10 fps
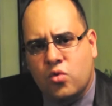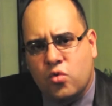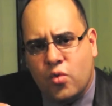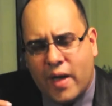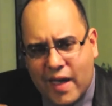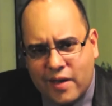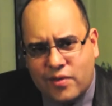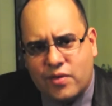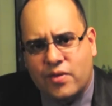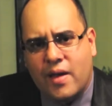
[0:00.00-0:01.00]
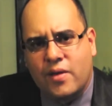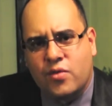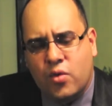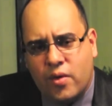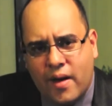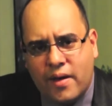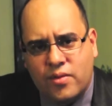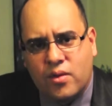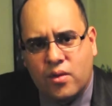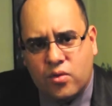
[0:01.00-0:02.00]
to exercise your right
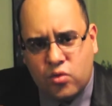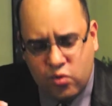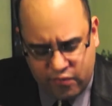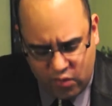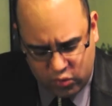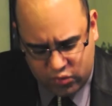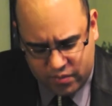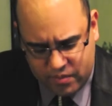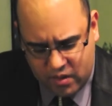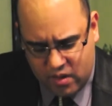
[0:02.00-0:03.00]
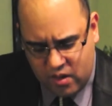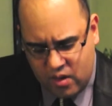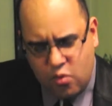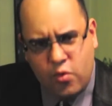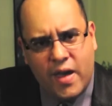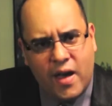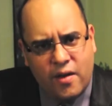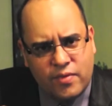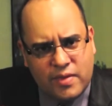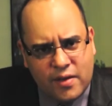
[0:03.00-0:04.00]
to vote. We
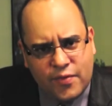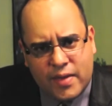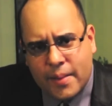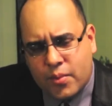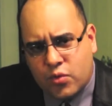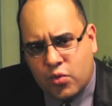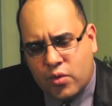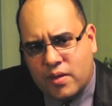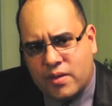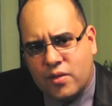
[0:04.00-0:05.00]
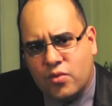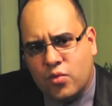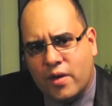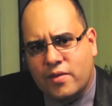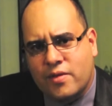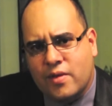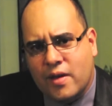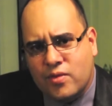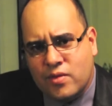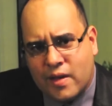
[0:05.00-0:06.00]
have different opportunities to
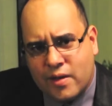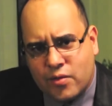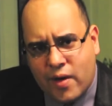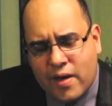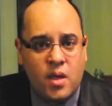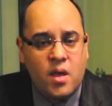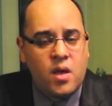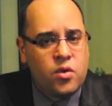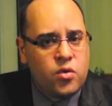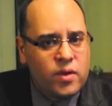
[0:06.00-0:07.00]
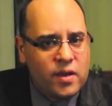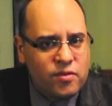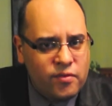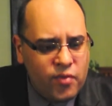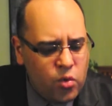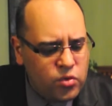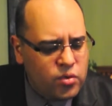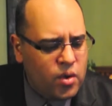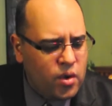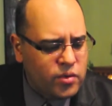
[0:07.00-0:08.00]
exercise that right. You can vote
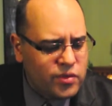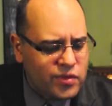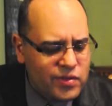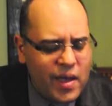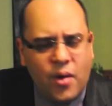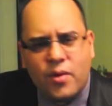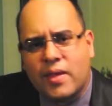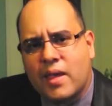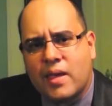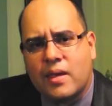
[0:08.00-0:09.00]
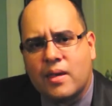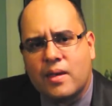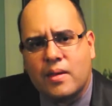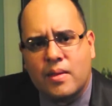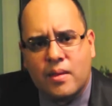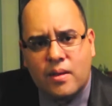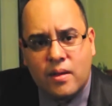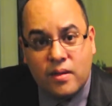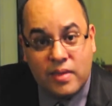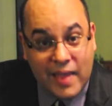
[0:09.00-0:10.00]
on Saturday,
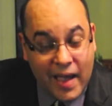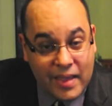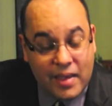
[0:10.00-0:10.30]
9